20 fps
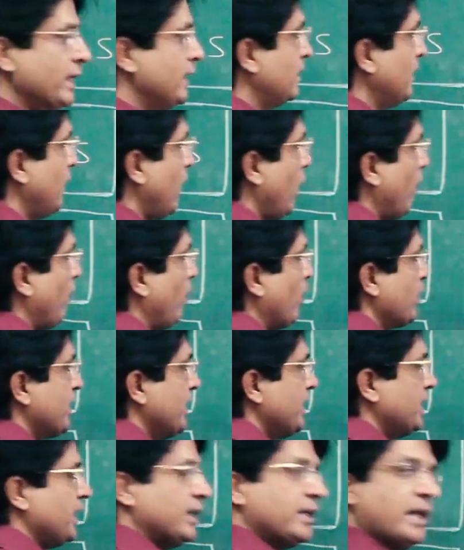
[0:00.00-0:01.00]
in the
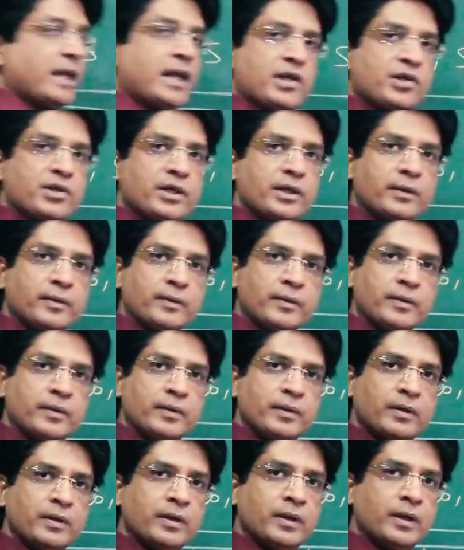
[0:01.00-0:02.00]
opposite direction.
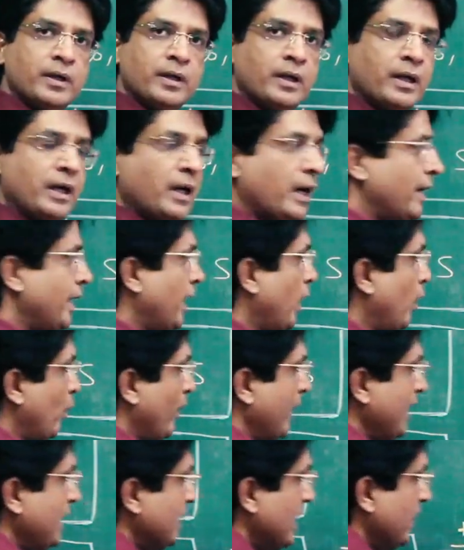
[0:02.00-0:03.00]
Now
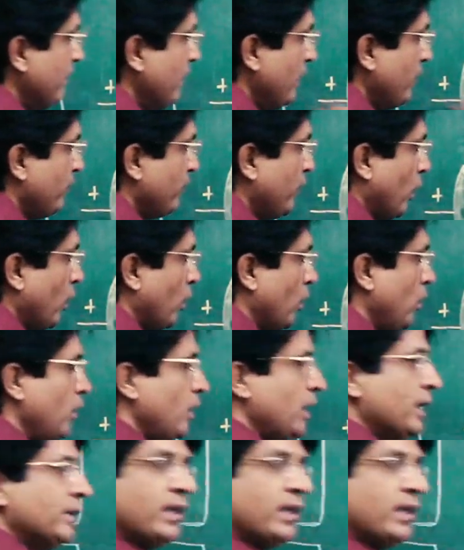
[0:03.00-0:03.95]
when they will flow,